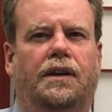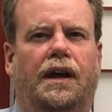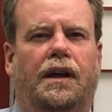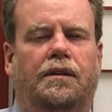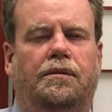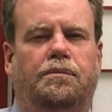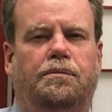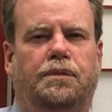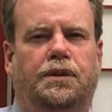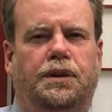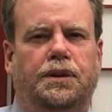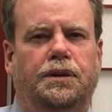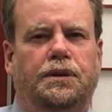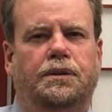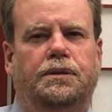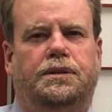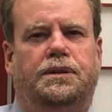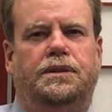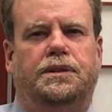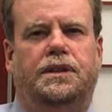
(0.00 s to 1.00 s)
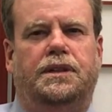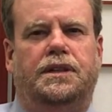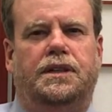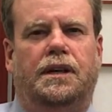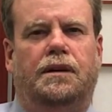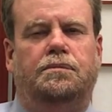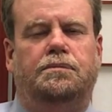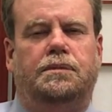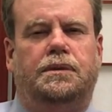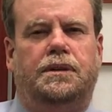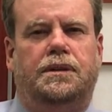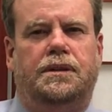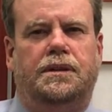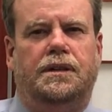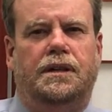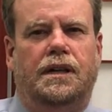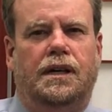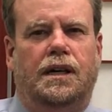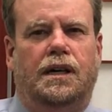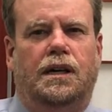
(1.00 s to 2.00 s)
that due to the number